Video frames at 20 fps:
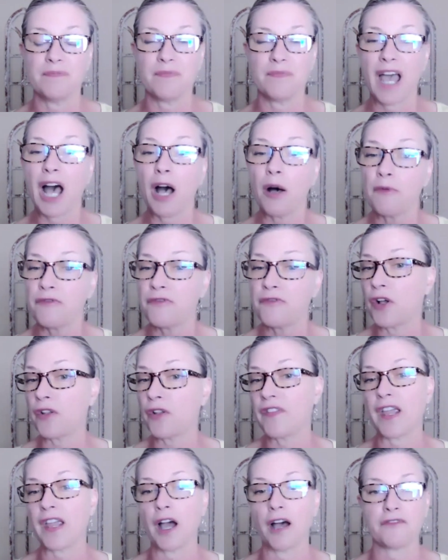
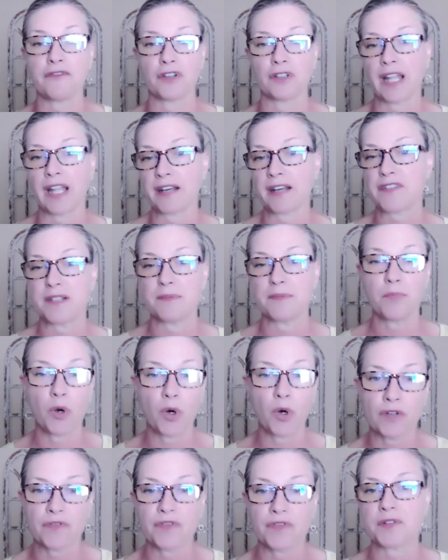helpful. They offer a lot of
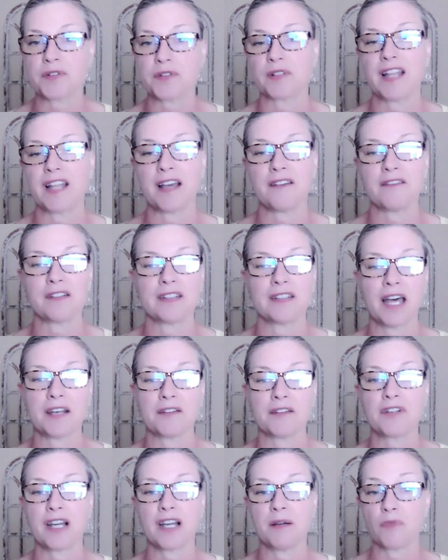support. There's a lot
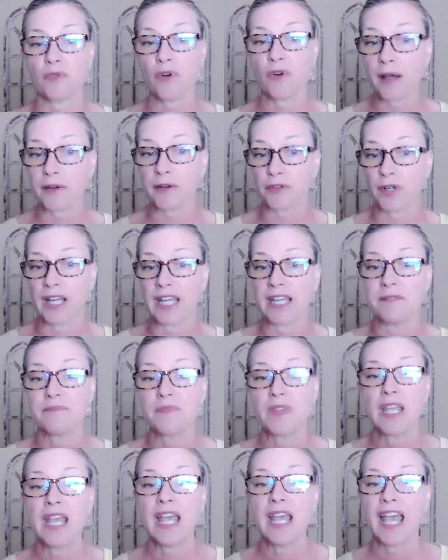of camaraderie.
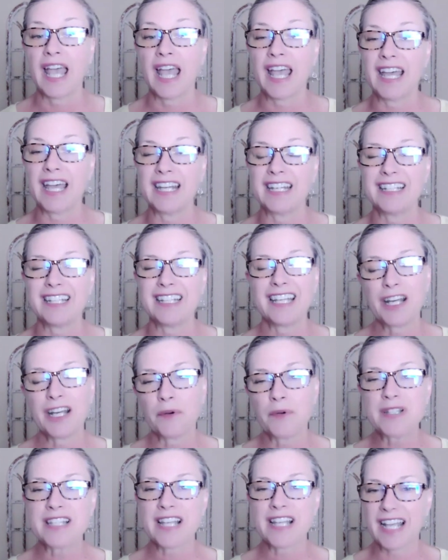And, you
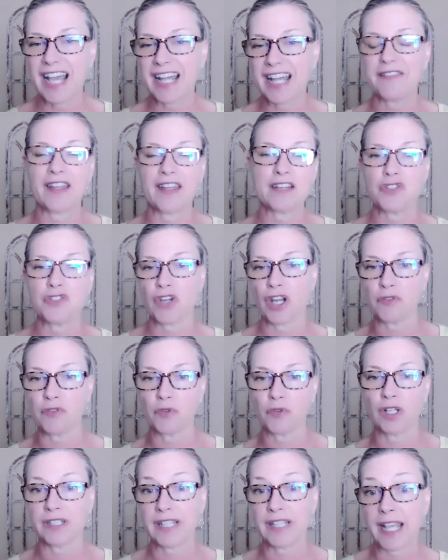know, it's like kind of that
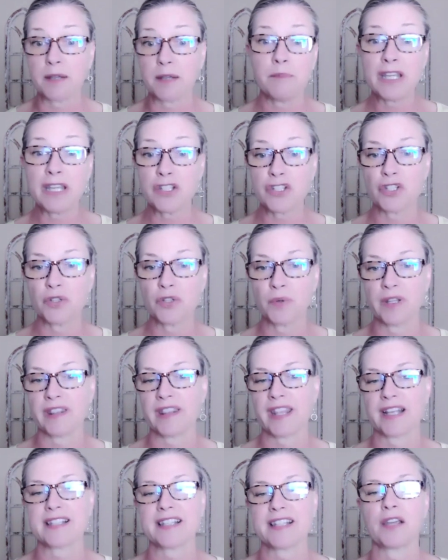general, like, me too, when
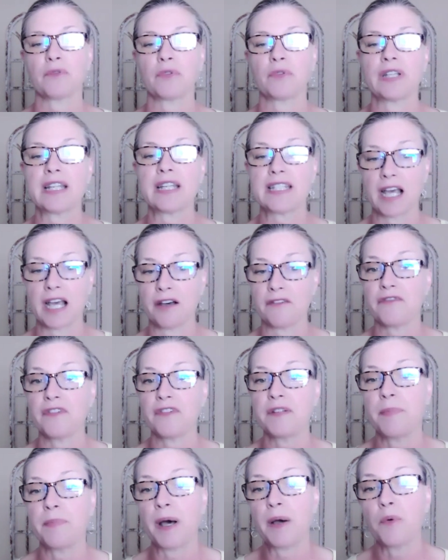things get really tough.
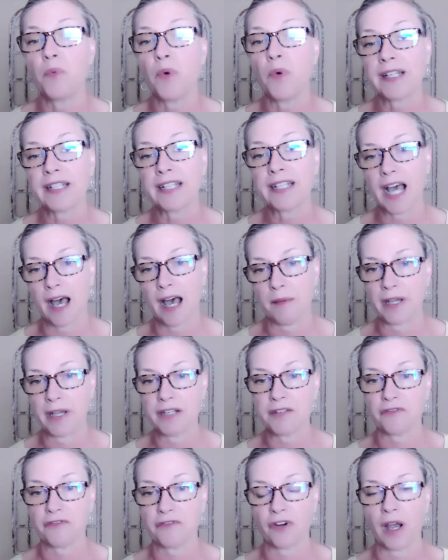But one
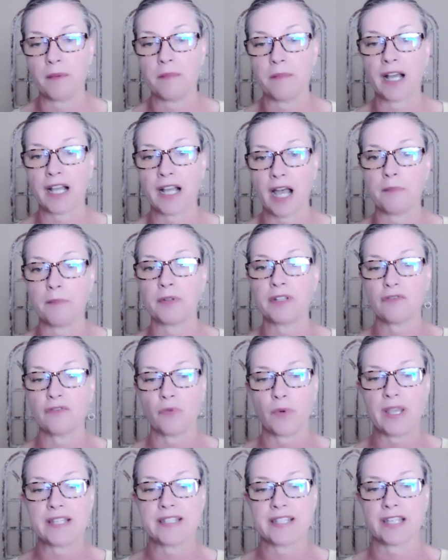comment from a couple of
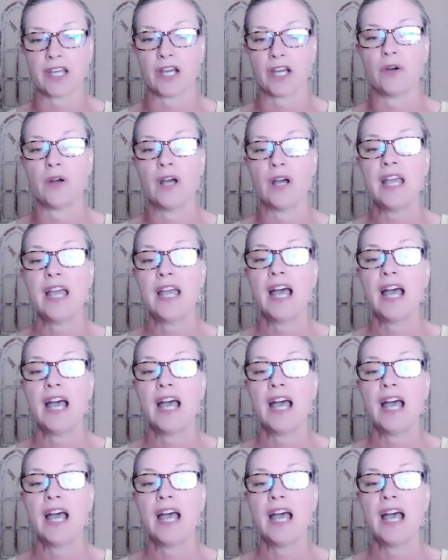weeks ago